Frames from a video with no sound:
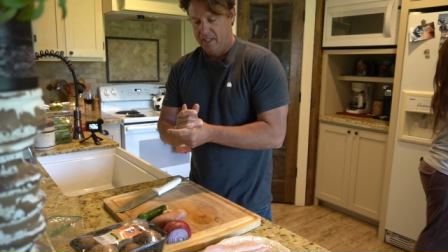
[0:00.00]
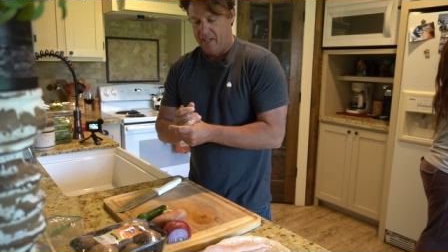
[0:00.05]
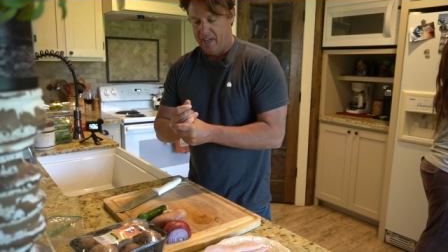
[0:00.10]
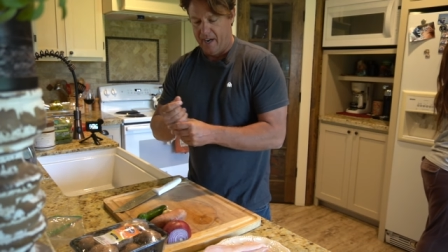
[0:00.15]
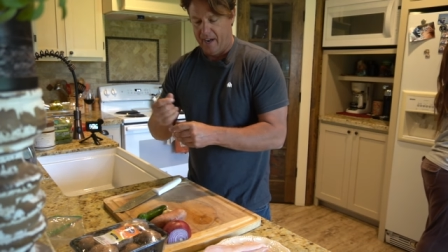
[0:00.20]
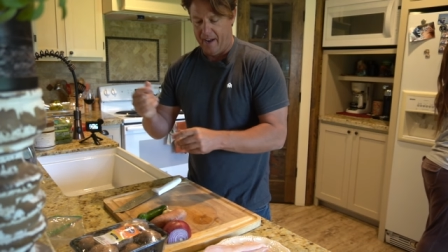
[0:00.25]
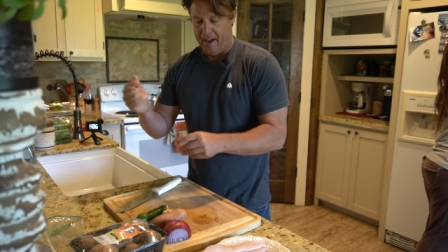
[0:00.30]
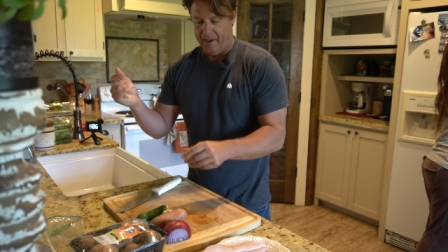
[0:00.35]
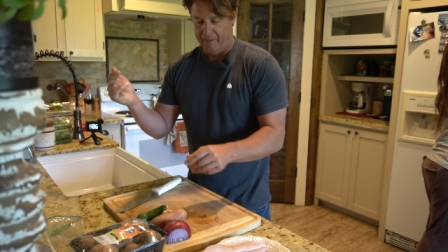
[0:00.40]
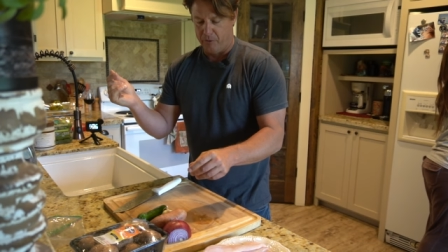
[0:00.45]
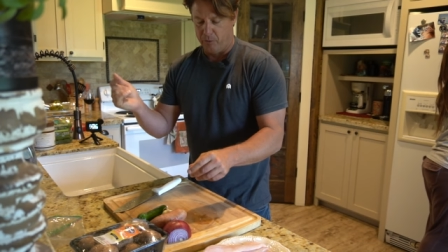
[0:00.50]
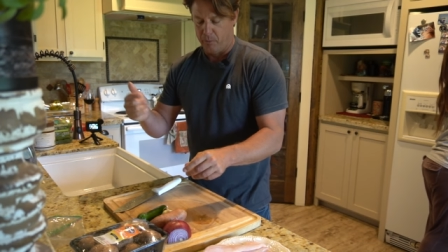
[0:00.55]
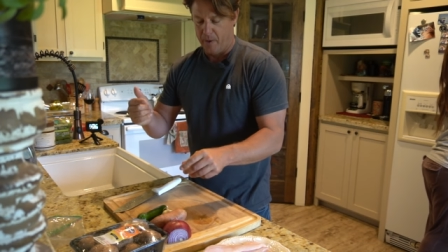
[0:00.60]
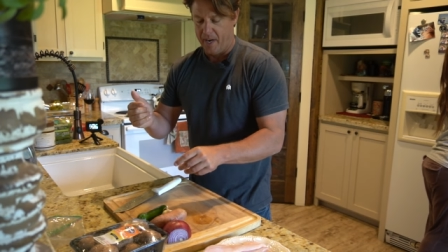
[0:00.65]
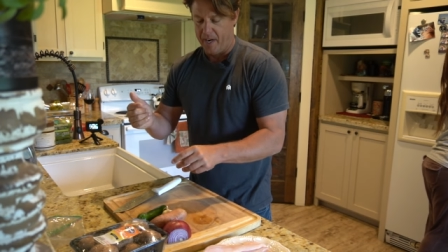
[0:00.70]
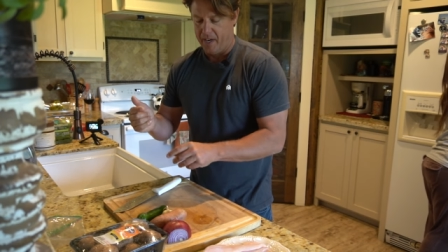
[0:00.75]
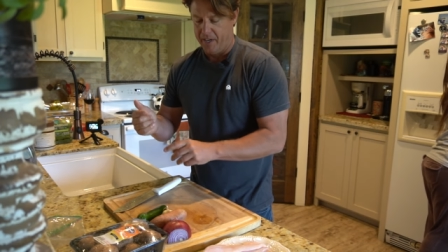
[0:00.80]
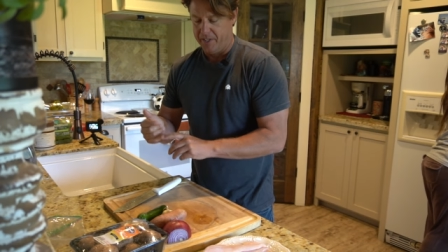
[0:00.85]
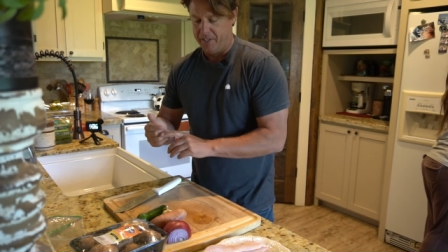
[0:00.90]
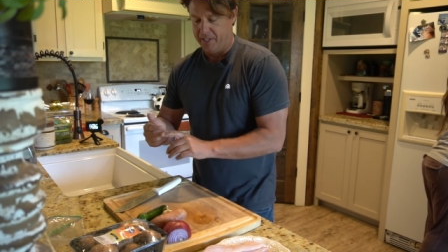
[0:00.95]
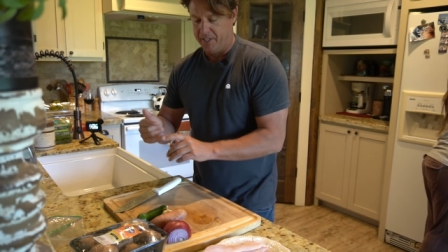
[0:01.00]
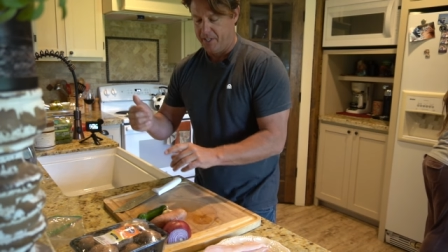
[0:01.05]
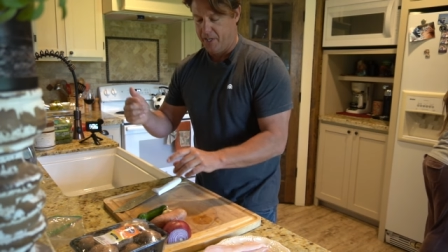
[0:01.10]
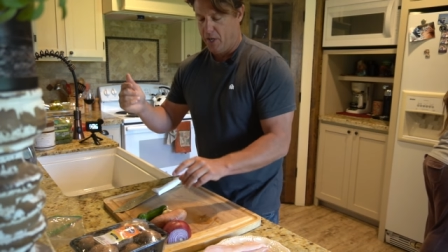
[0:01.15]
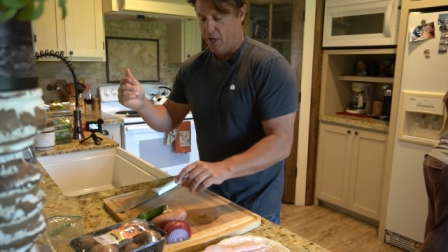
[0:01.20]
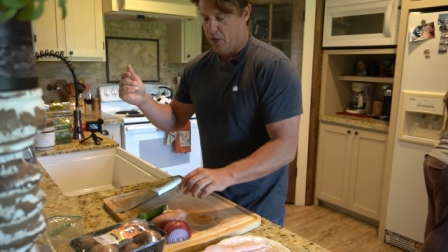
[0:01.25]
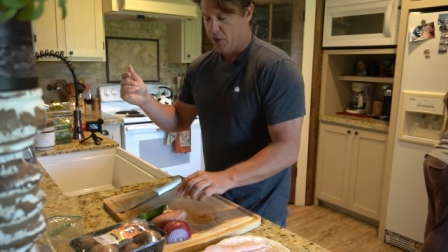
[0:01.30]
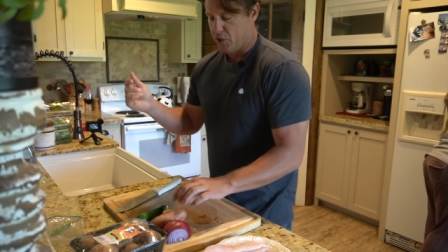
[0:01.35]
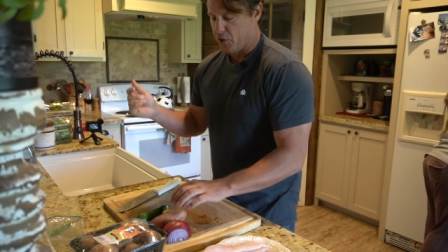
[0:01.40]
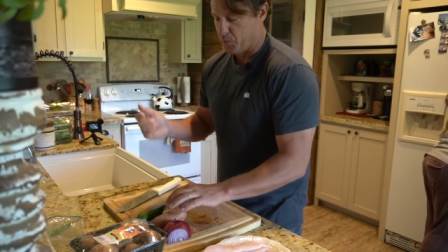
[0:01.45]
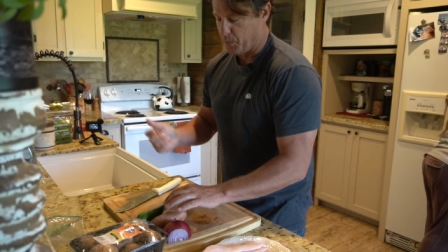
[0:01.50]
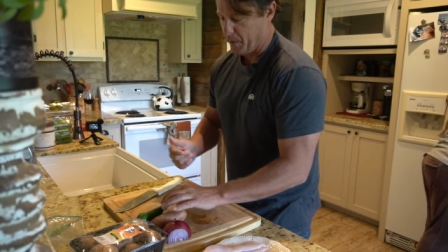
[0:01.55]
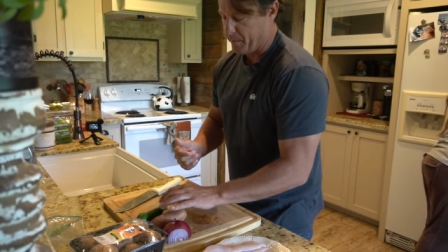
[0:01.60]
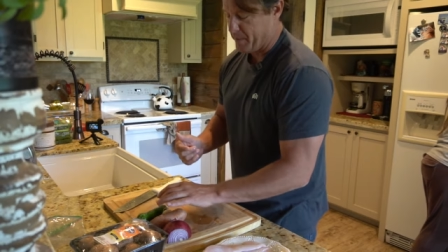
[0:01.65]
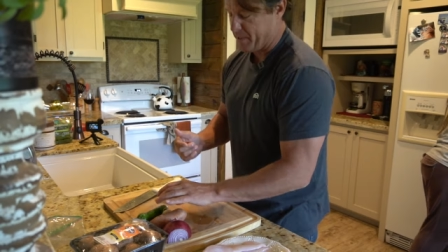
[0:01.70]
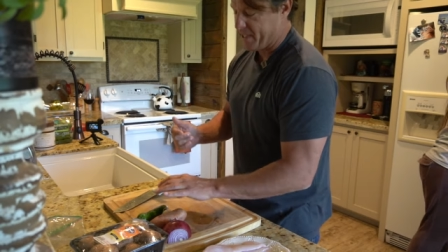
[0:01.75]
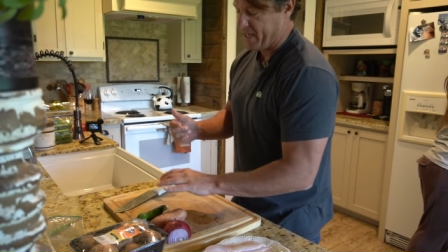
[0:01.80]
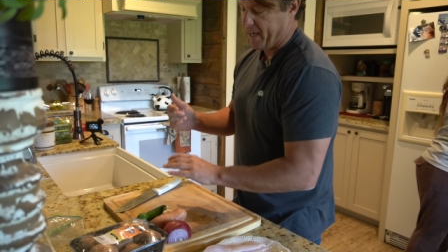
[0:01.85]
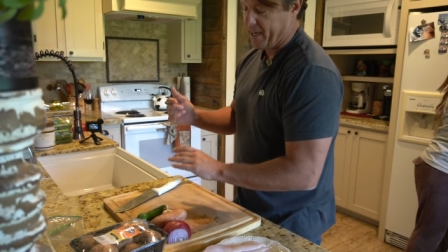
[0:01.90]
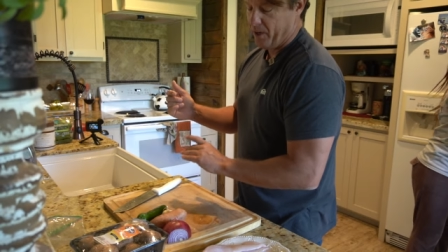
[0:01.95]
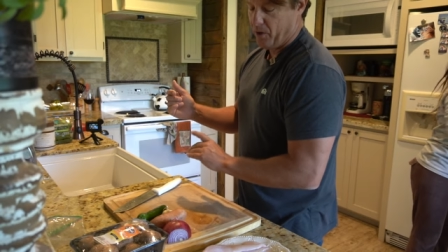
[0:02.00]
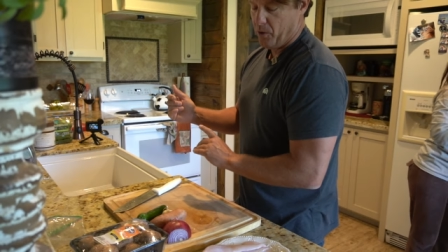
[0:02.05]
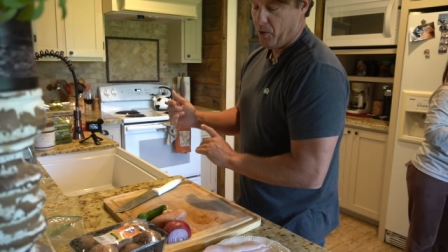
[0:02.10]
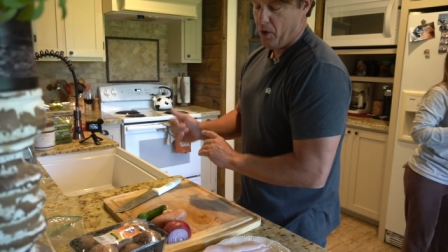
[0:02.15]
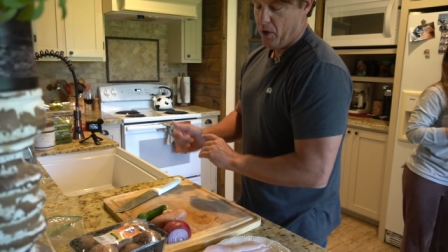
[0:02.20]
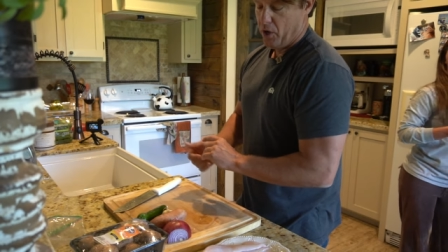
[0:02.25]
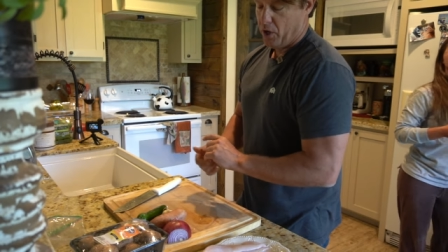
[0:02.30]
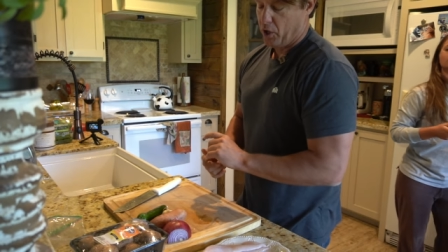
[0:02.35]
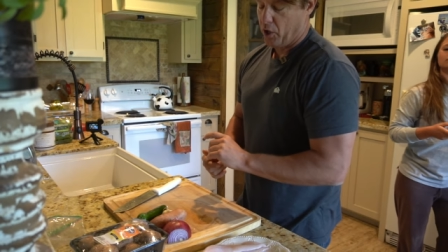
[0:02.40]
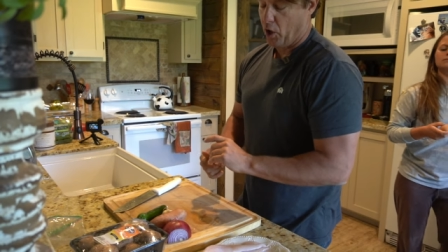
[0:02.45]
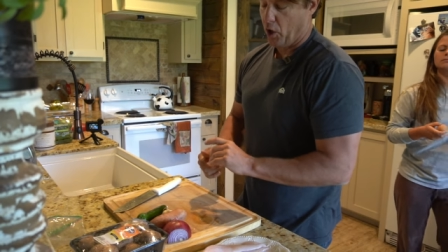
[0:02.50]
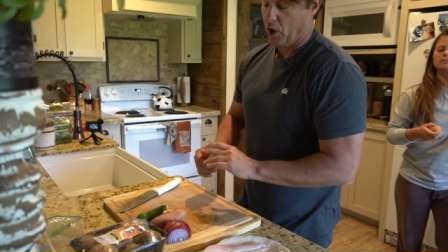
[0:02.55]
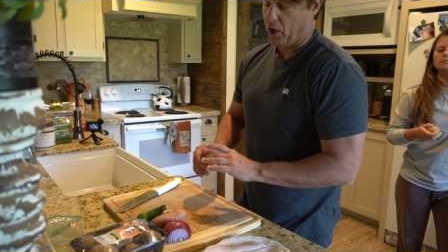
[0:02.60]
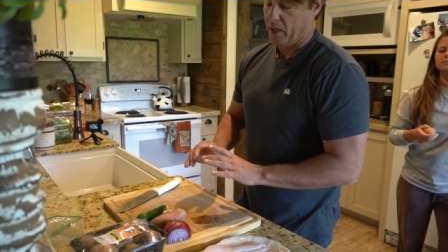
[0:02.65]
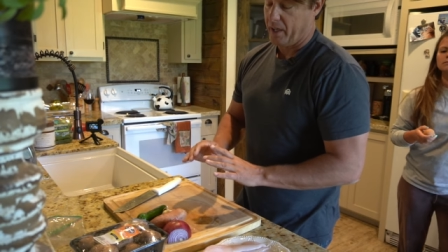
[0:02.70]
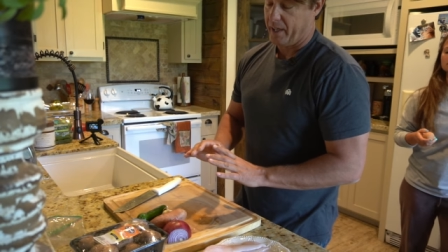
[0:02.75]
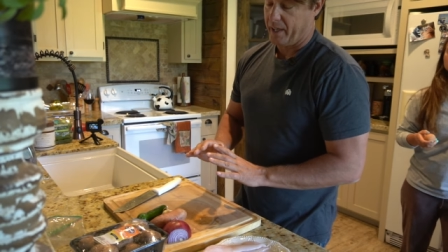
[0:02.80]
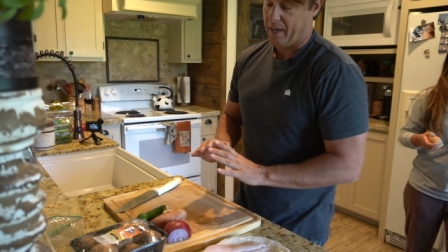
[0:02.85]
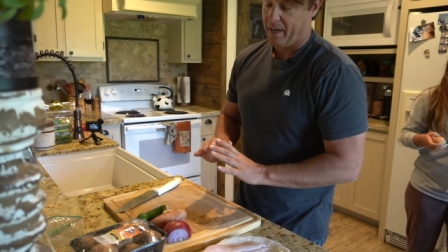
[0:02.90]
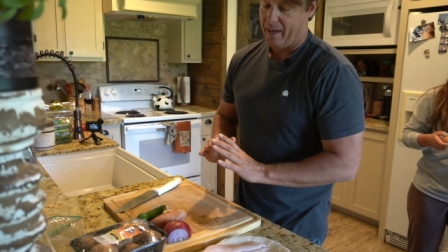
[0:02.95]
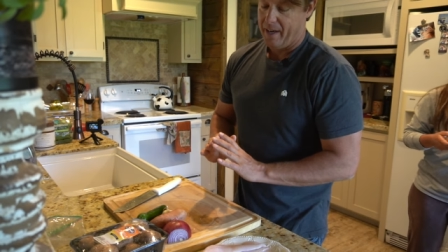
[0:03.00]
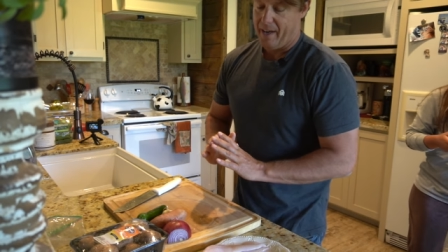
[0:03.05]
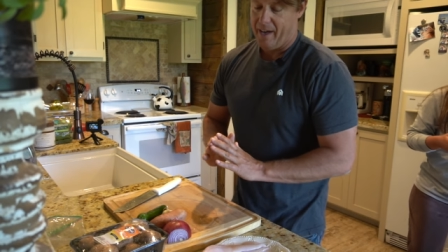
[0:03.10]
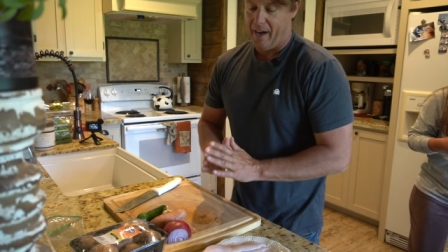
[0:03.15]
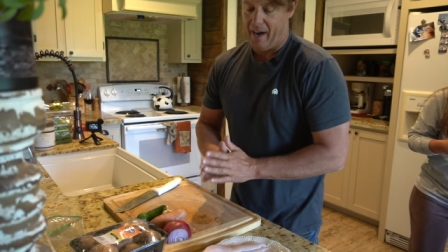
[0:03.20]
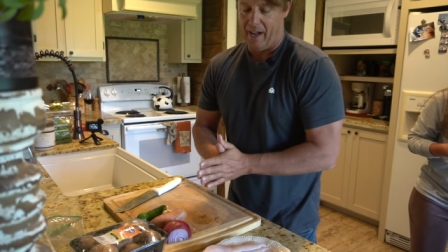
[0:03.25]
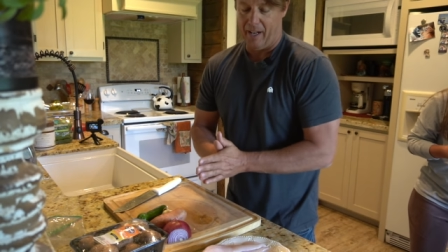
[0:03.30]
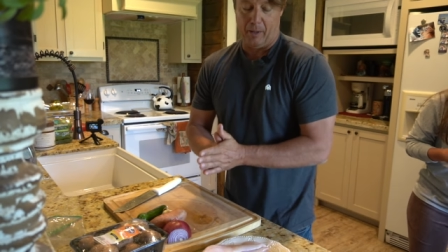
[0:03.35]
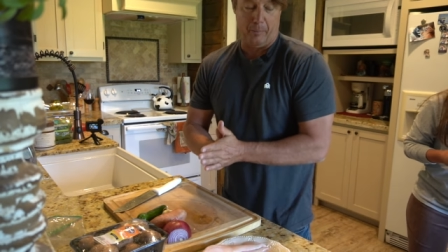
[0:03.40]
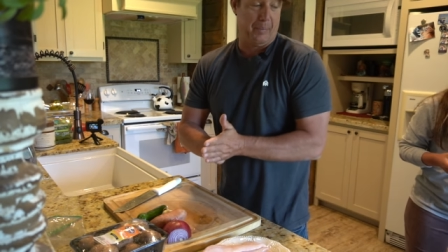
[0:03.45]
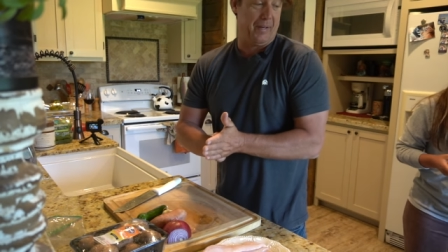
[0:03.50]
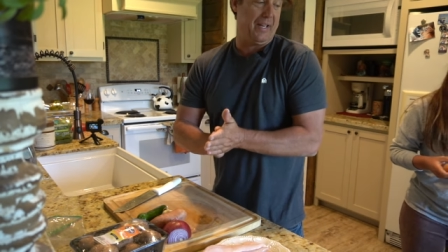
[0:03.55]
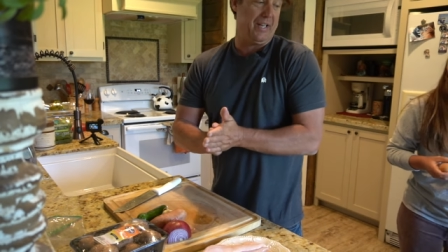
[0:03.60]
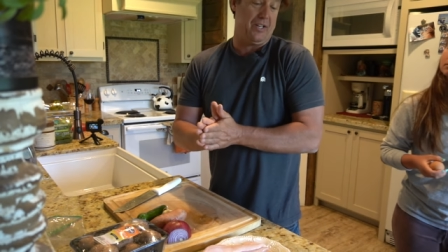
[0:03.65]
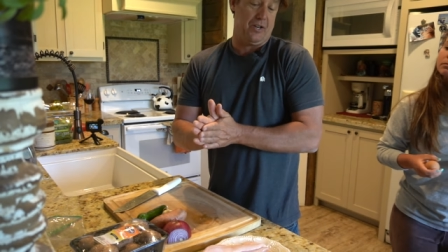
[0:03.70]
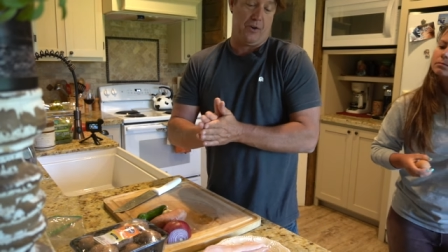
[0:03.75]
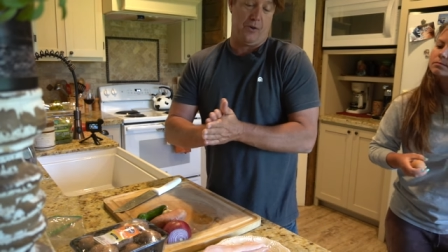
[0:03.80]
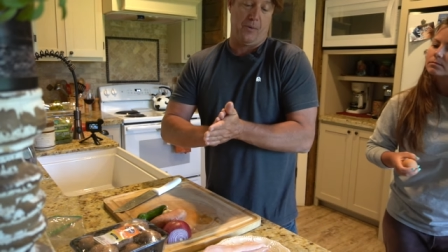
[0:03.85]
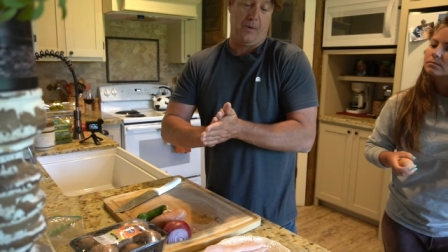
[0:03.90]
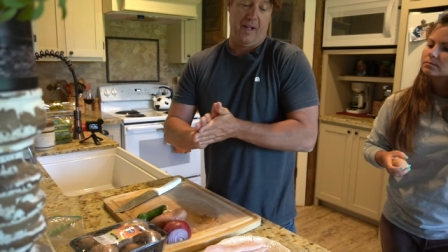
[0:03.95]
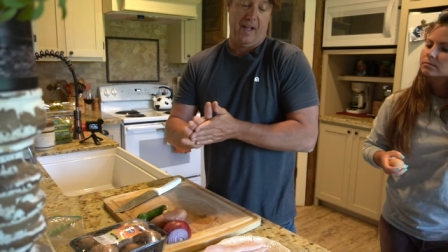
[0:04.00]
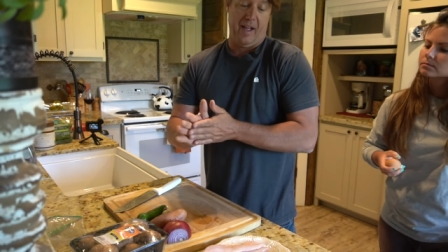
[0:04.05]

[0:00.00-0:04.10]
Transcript: I have a red onion, sweet potato, garlic, jalapeno,